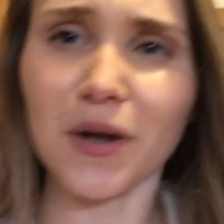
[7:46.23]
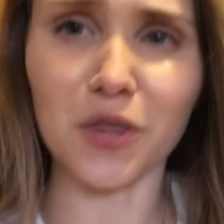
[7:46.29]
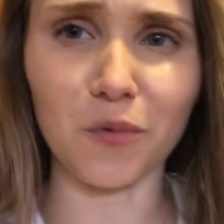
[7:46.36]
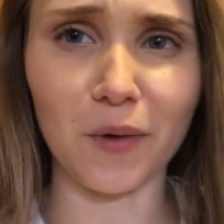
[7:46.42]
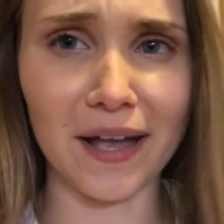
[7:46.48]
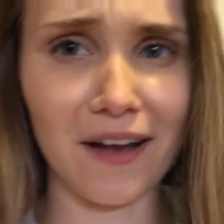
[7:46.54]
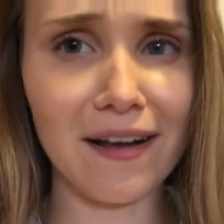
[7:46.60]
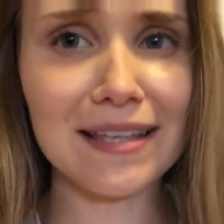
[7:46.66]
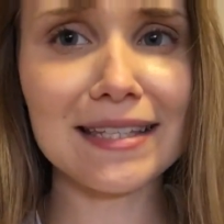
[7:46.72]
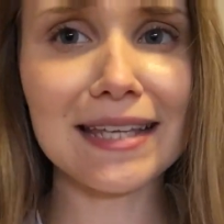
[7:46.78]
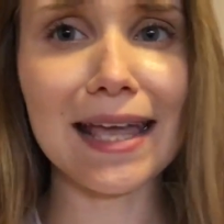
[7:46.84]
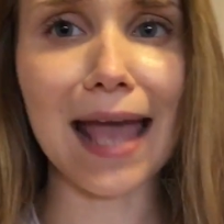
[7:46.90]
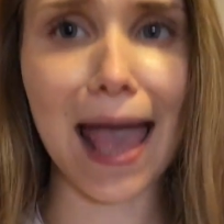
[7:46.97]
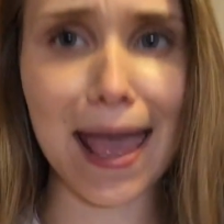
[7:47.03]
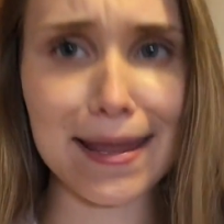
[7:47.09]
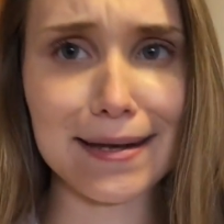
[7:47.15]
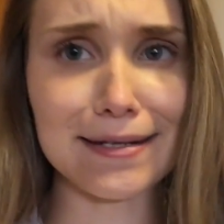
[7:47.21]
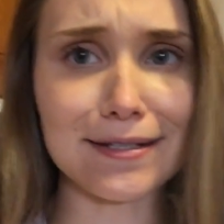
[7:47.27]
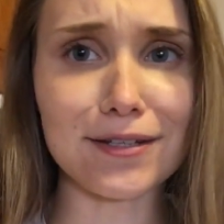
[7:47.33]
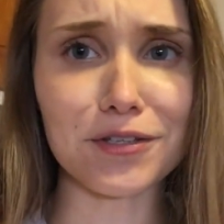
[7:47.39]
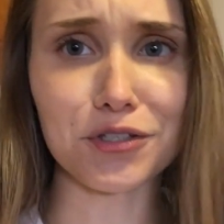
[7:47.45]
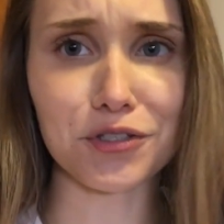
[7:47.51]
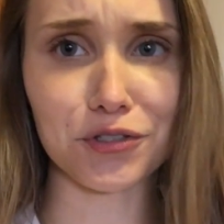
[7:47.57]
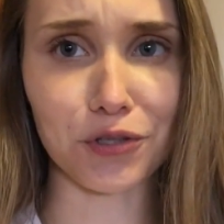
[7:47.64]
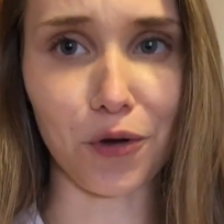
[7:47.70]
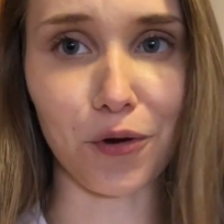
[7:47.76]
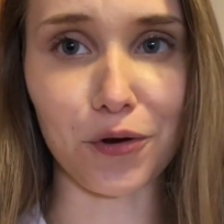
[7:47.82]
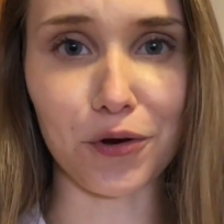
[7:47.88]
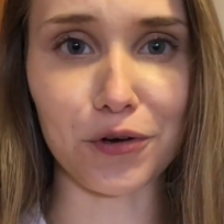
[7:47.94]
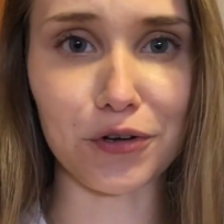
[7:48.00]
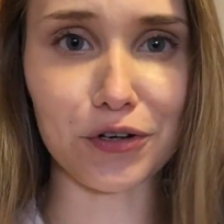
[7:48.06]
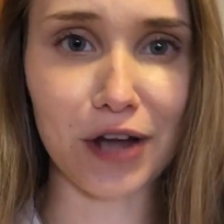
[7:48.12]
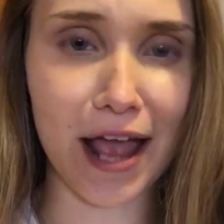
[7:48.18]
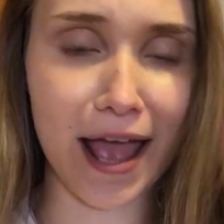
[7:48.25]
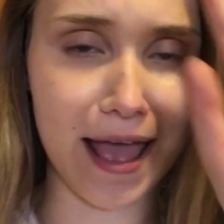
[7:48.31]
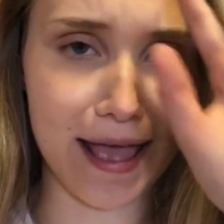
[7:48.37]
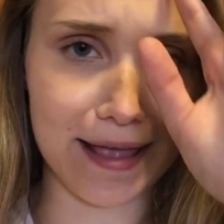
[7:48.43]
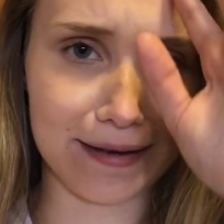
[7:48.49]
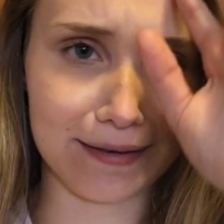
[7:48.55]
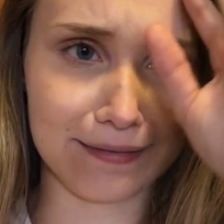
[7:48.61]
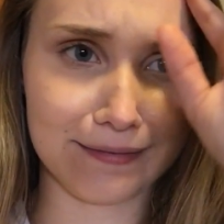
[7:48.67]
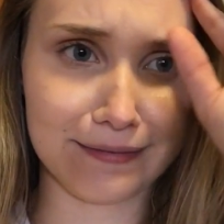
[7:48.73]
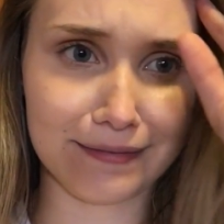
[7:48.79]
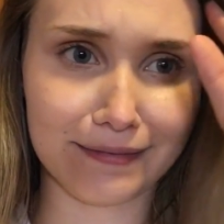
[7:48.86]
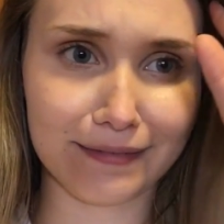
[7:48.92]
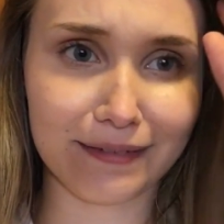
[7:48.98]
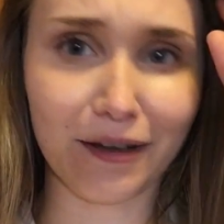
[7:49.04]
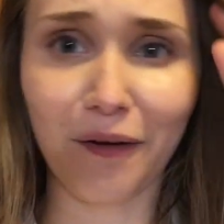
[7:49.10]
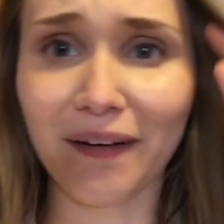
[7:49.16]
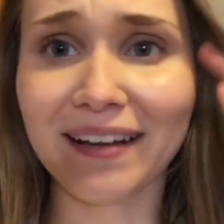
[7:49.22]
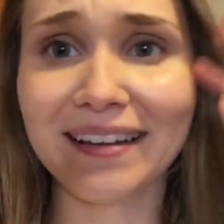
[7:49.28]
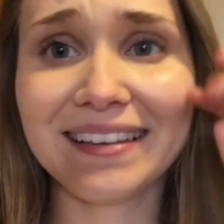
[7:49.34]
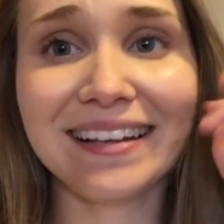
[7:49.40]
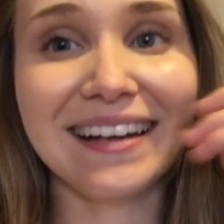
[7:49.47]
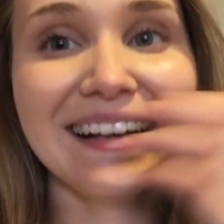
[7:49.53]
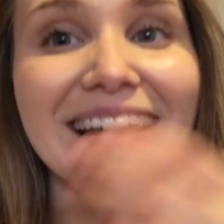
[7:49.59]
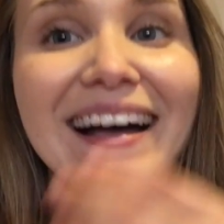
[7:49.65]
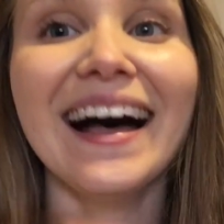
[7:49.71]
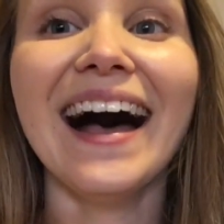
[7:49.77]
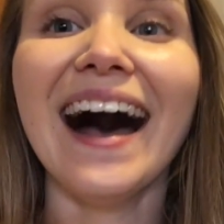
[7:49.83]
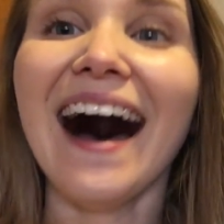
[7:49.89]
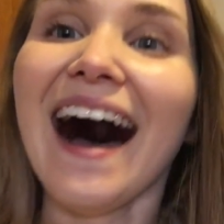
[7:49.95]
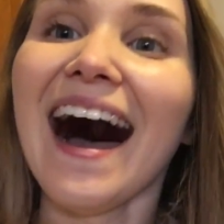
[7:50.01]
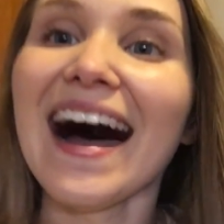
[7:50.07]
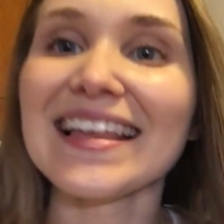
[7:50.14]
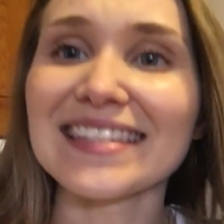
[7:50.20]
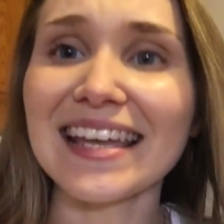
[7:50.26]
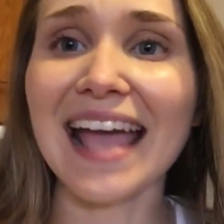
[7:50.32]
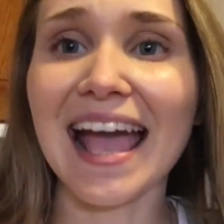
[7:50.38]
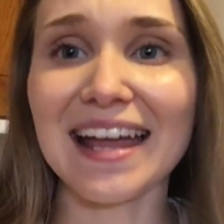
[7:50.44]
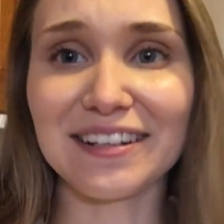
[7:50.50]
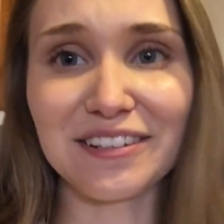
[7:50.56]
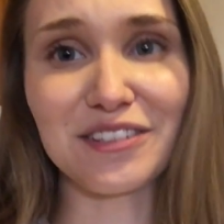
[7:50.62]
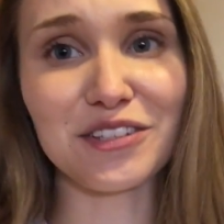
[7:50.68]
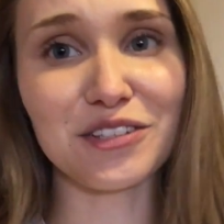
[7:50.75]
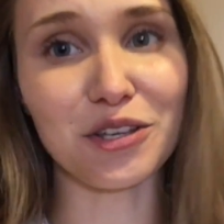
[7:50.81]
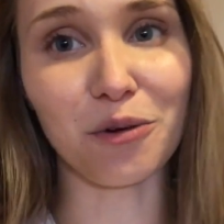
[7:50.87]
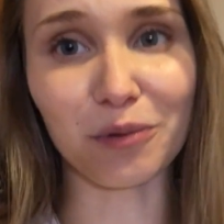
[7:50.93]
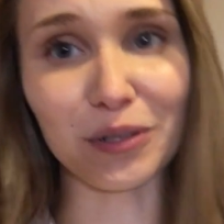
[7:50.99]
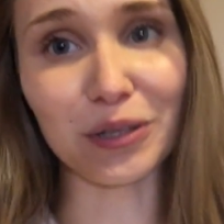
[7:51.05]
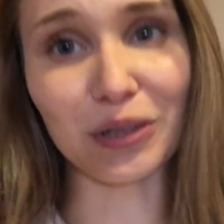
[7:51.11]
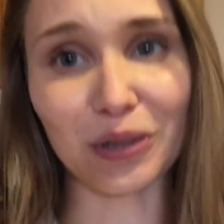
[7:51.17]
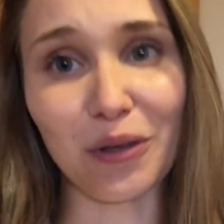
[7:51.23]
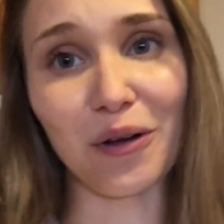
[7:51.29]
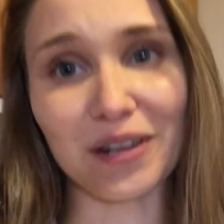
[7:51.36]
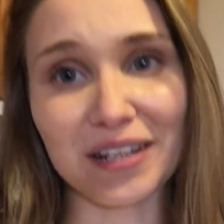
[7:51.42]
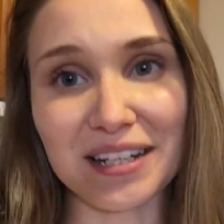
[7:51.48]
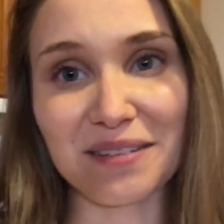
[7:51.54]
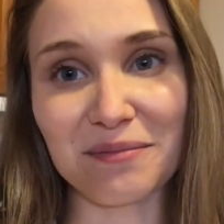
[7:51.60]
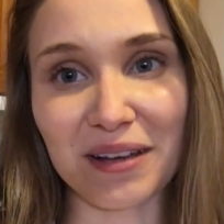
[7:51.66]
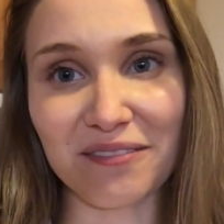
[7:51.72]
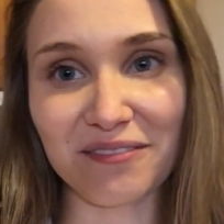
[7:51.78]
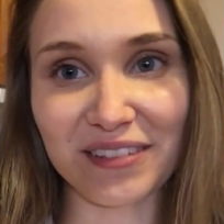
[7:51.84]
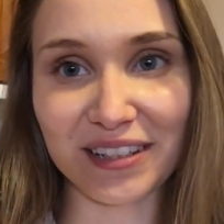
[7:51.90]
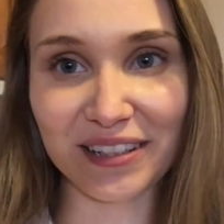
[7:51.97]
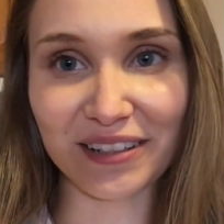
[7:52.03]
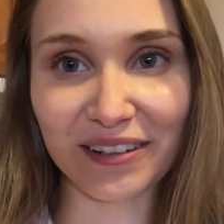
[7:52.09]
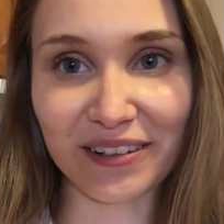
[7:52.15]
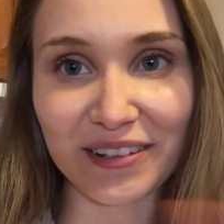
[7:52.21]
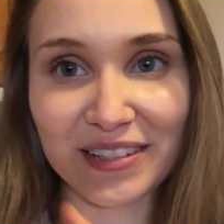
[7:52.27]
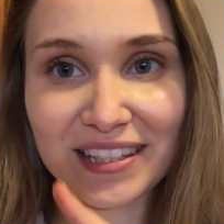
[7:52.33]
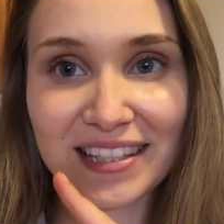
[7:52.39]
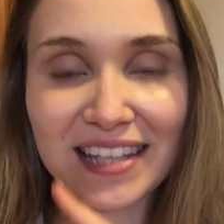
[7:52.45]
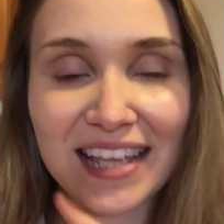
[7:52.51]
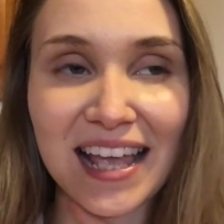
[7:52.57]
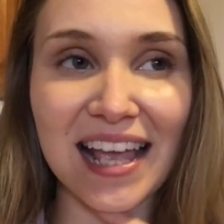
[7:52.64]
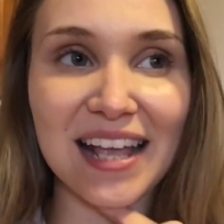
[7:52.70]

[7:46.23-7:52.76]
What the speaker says: By the way, I say and so and I say and so a lot in my videos.